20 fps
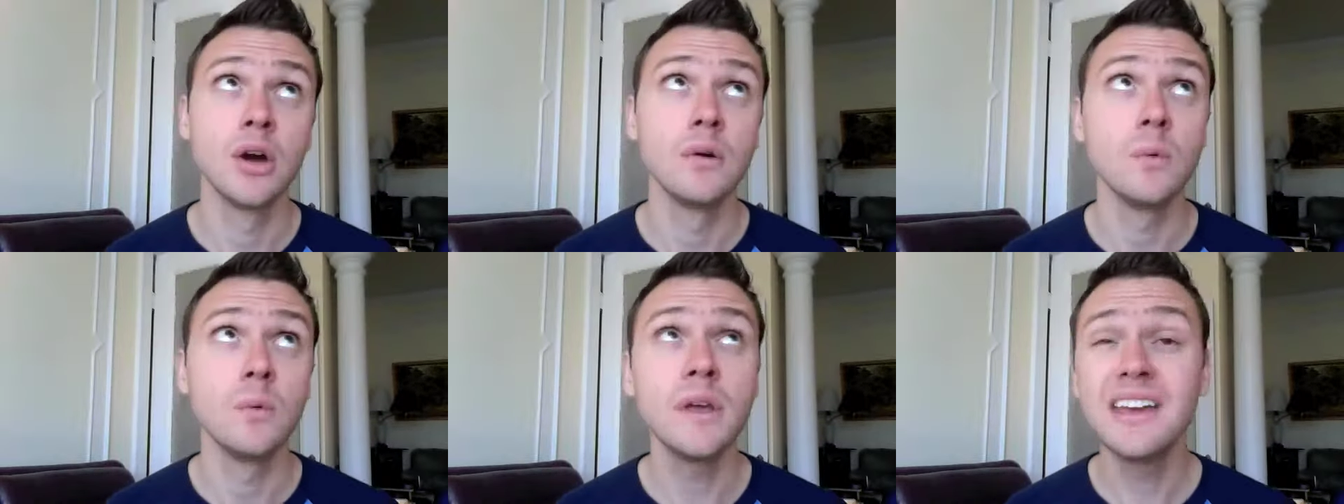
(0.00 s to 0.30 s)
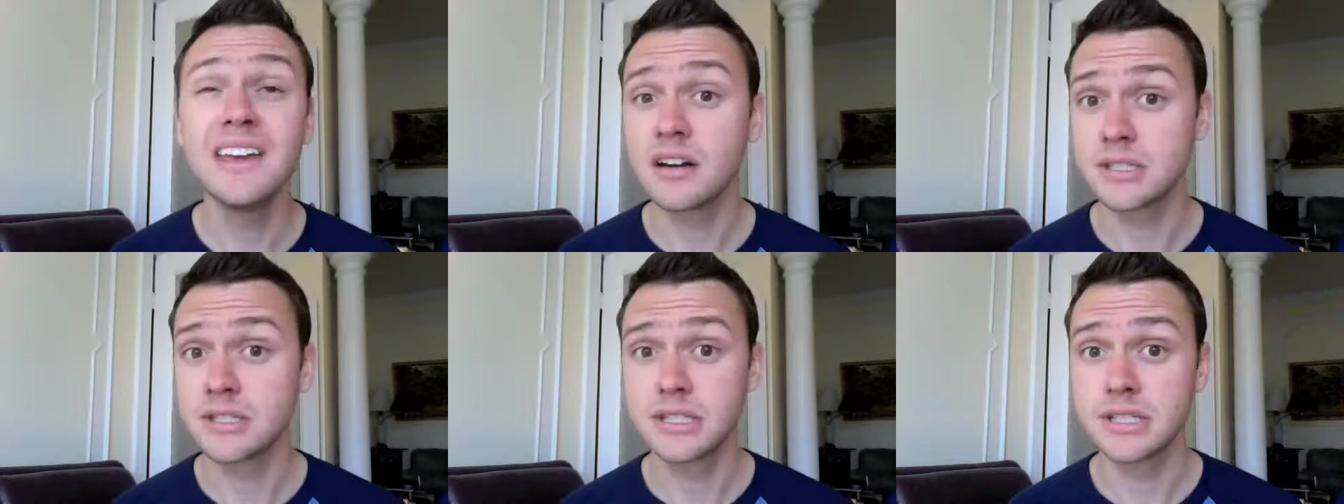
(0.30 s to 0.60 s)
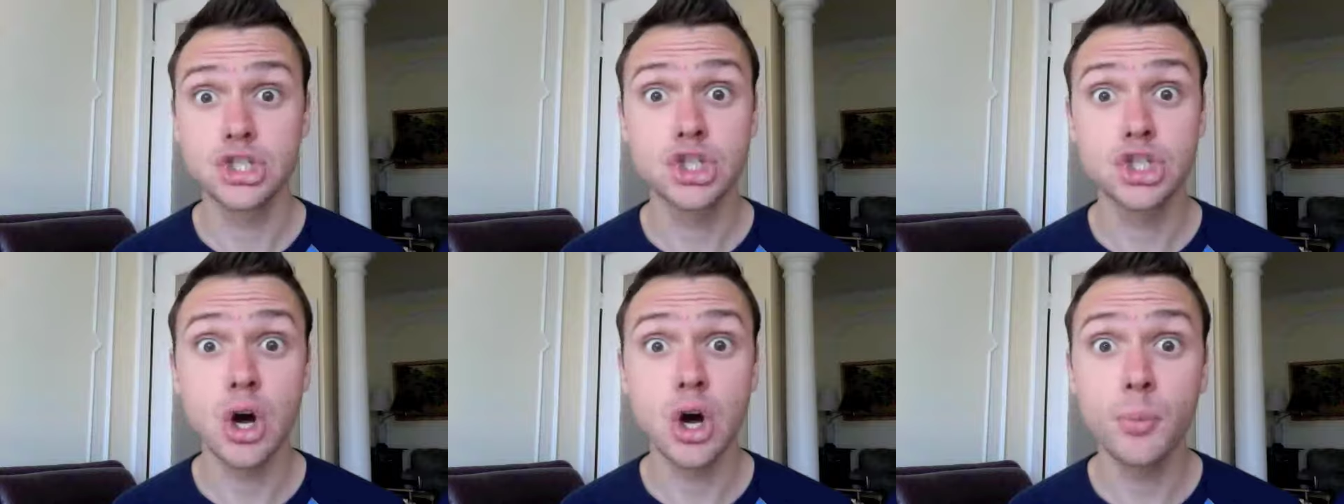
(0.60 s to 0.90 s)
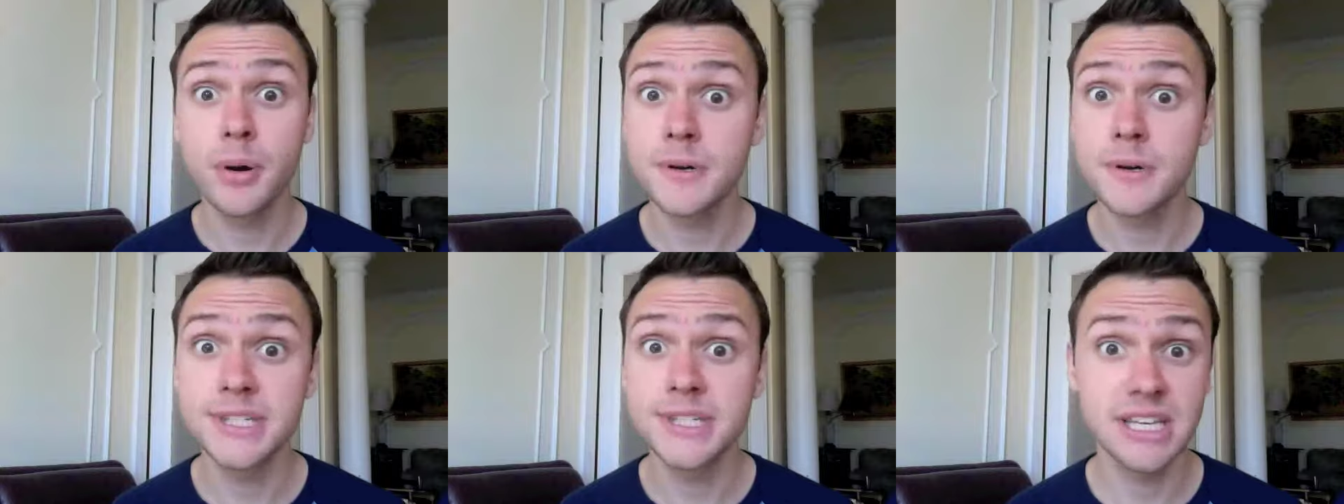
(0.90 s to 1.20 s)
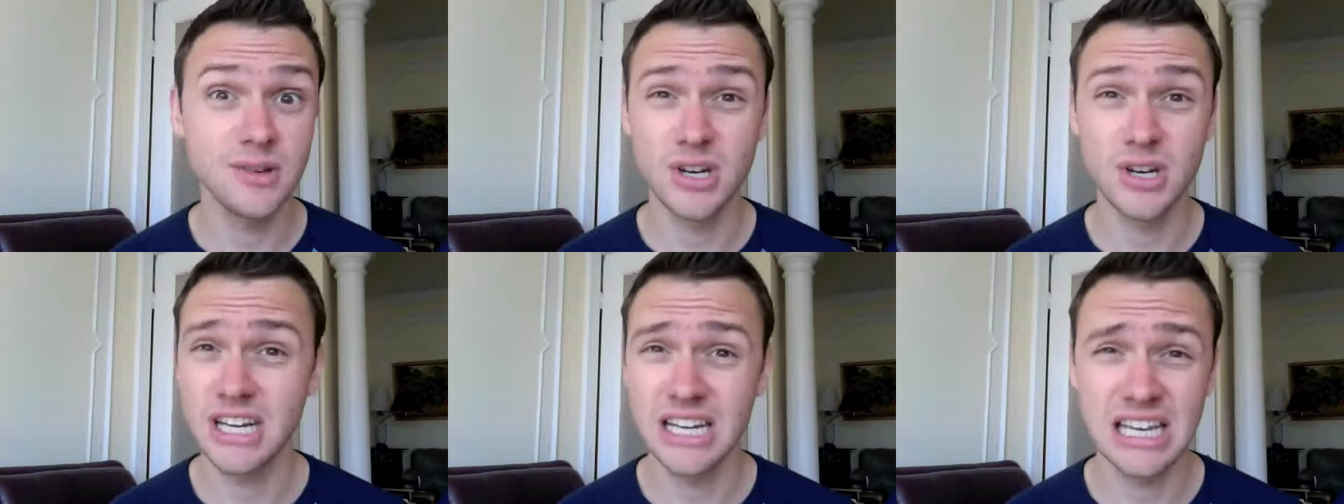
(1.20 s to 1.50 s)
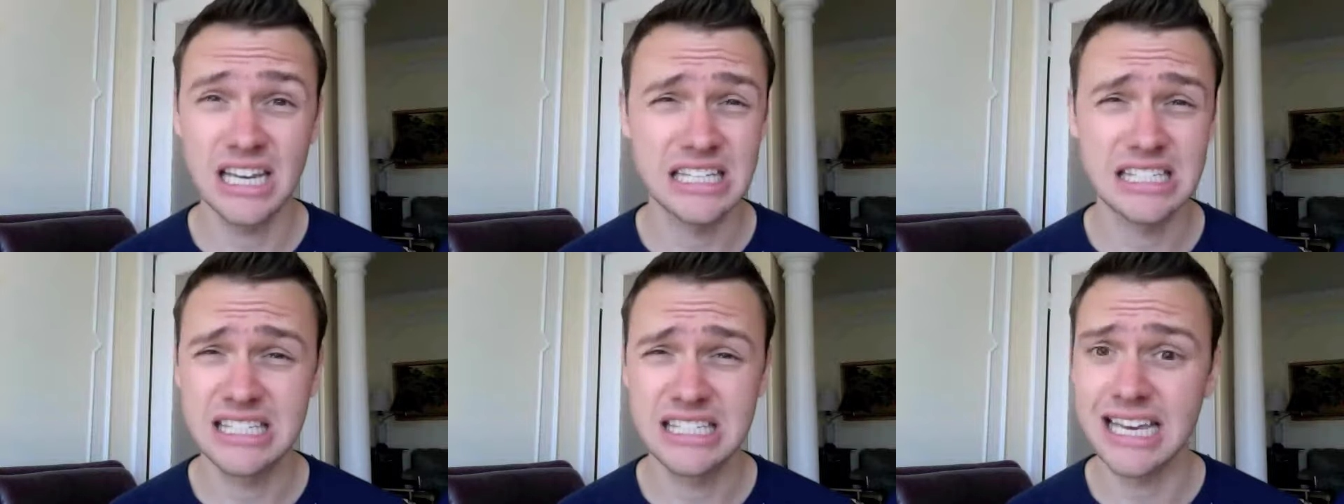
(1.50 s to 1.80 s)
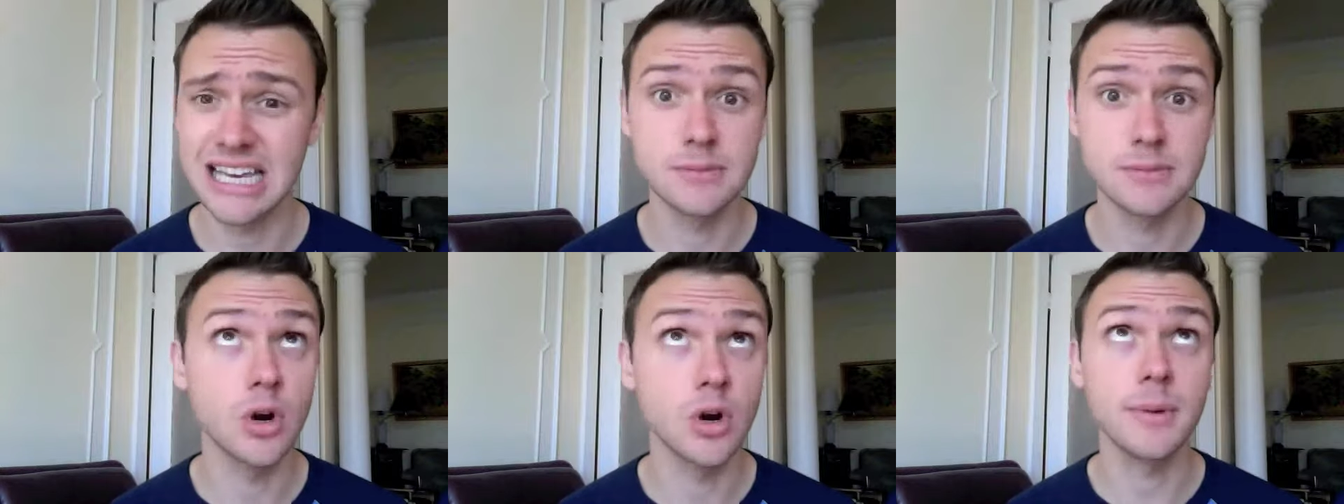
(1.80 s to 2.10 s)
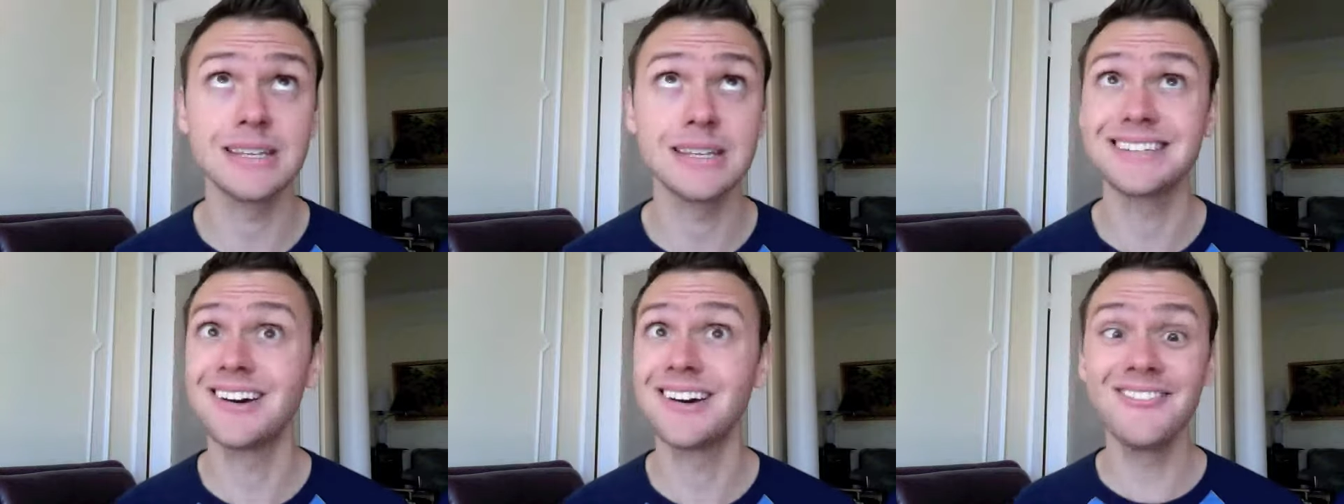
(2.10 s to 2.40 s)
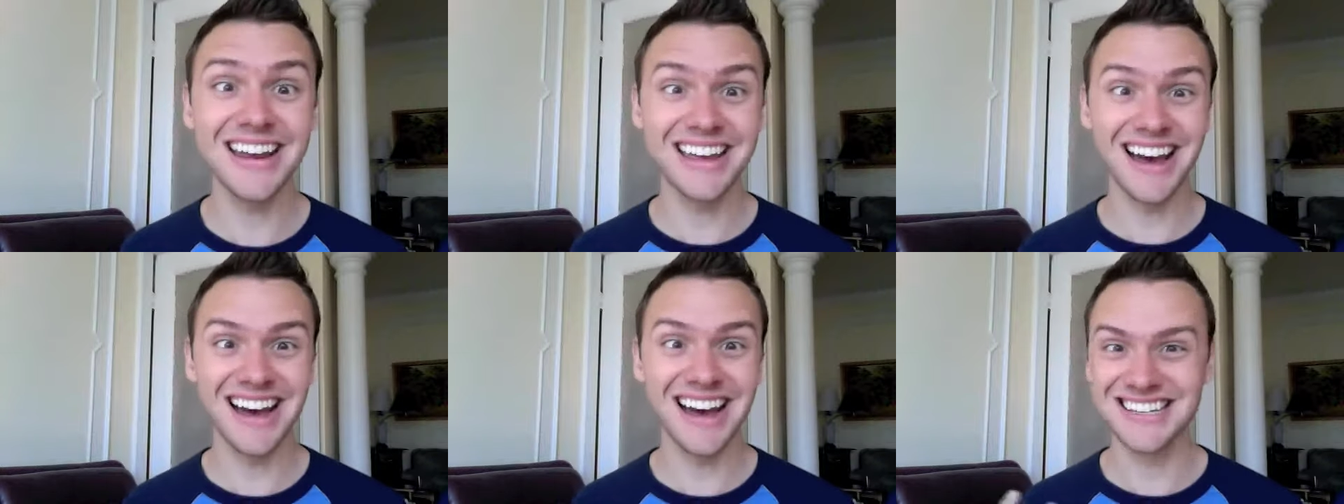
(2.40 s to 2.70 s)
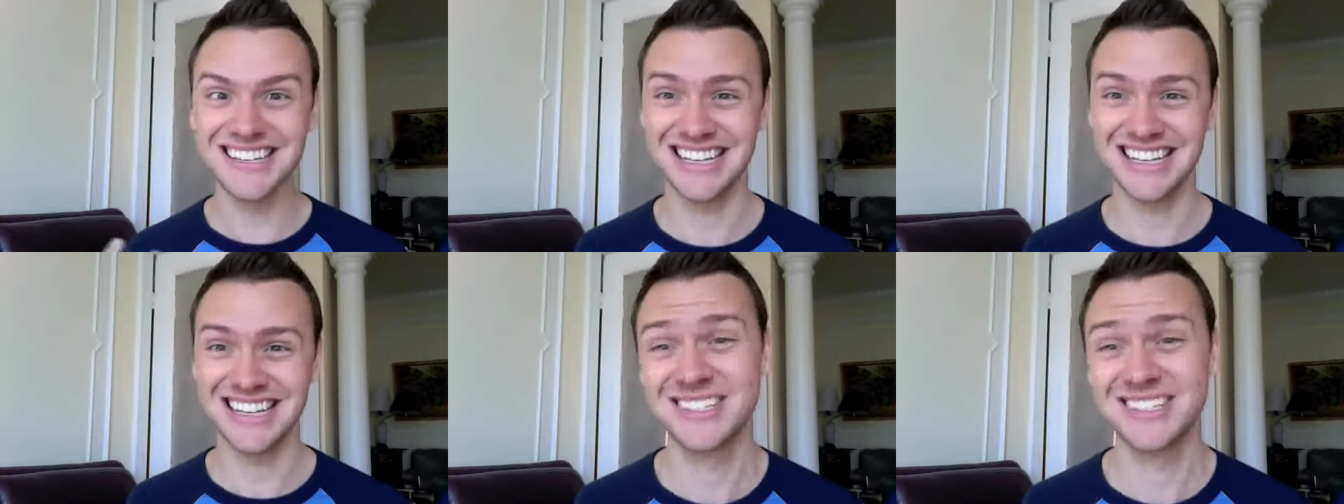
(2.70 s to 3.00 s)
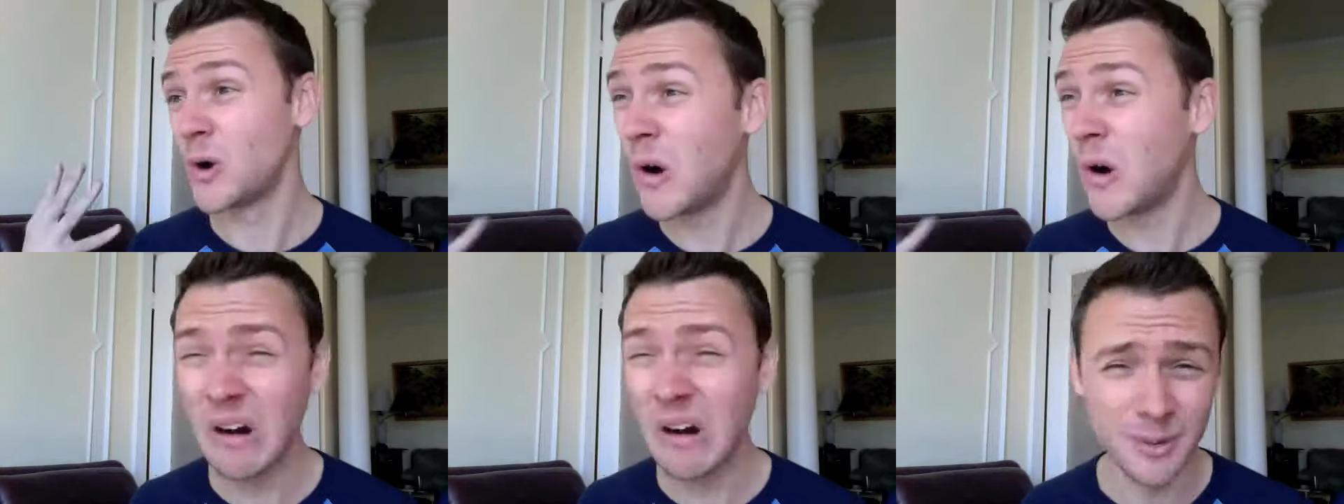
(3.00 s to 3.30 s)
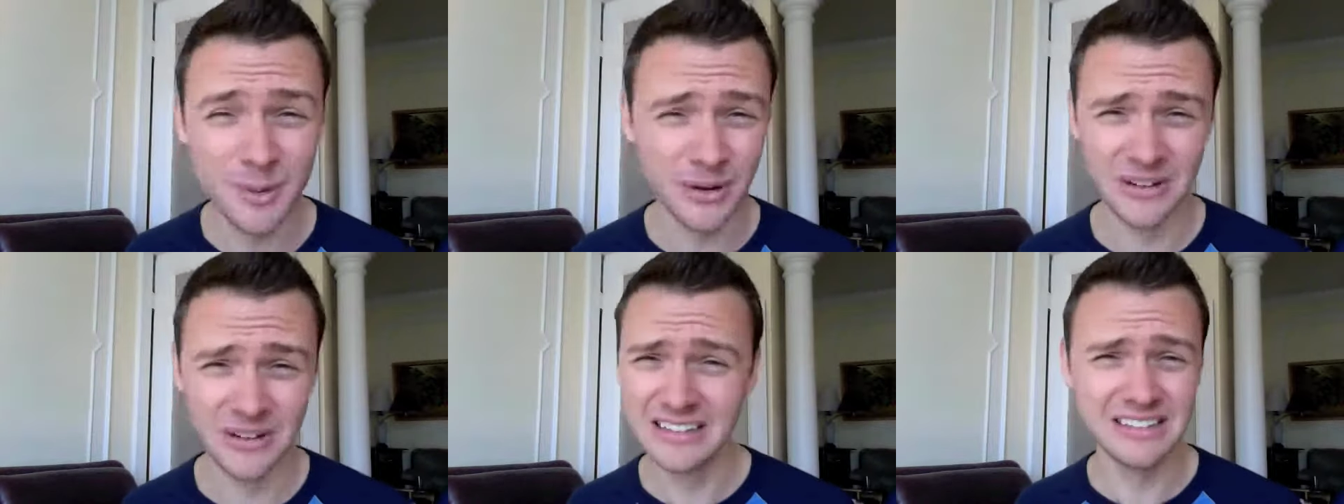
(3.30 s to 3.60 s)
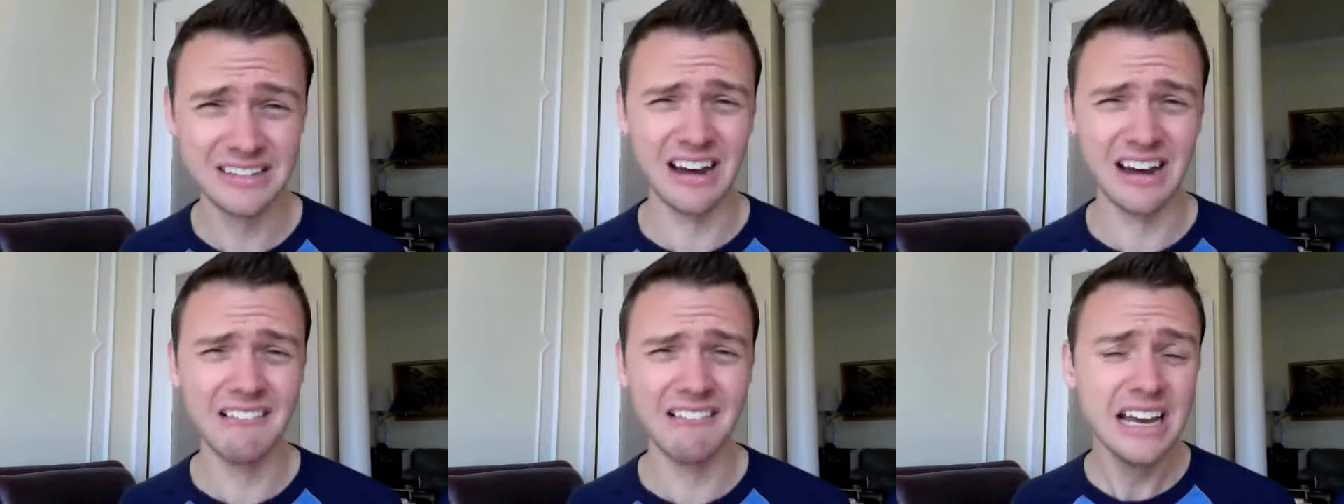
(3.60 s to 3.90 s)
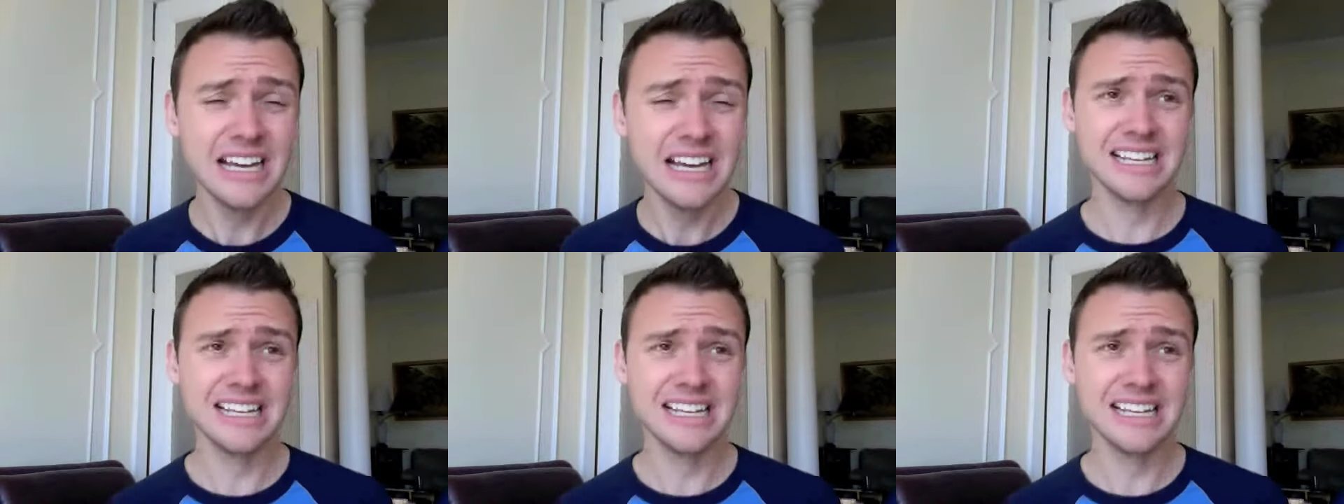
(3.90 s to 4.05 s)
We are so persecuted against as Mormons. Oh my gosh, it's horrible, you know?